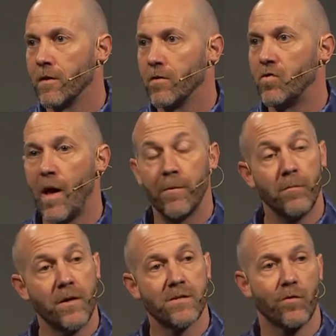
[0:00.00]
This happened to
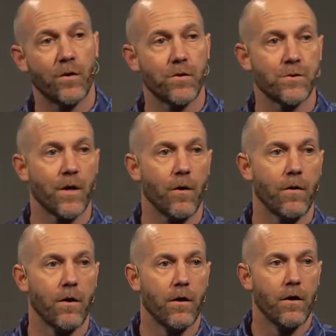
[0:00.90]
me several years ago.
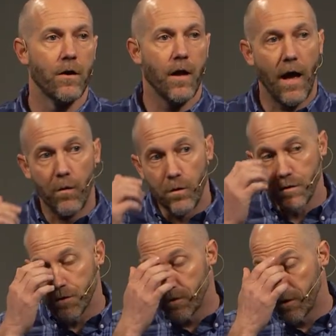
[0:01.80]
I
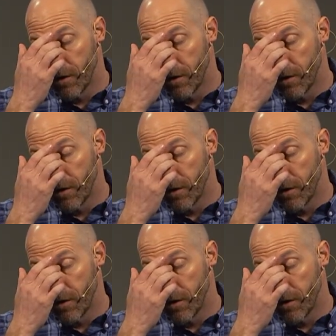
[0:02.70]
was